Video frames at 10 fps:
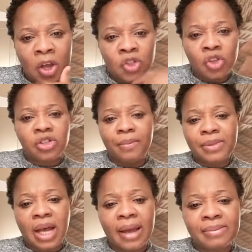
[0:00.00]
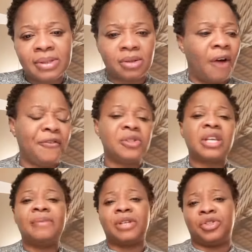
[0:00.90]
So sometimes,
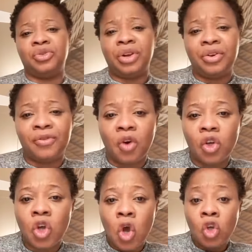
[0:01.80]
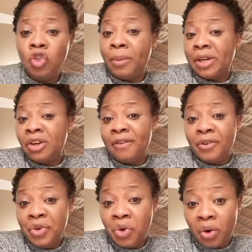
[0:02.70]
oftentimes as children of God, you might not
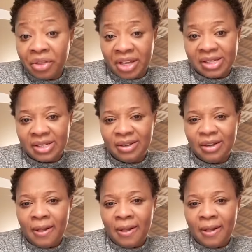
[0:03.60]
even know that